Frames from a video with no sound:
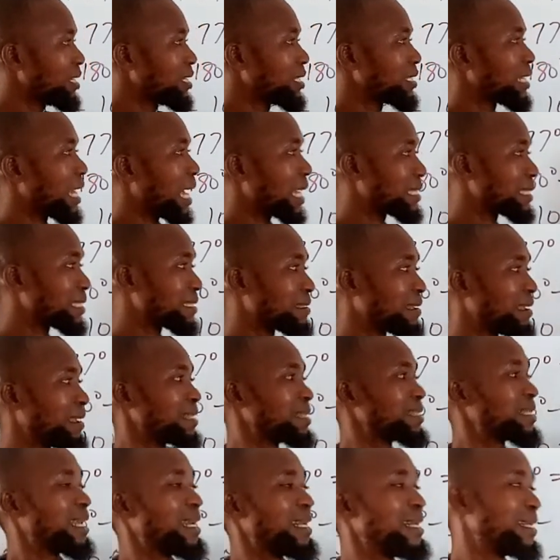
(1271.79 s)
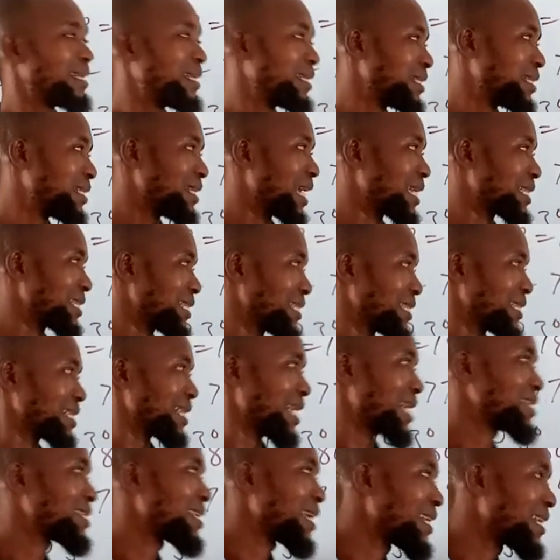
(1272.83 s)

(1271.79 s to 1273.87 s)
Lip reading: that is extended, that is, it has an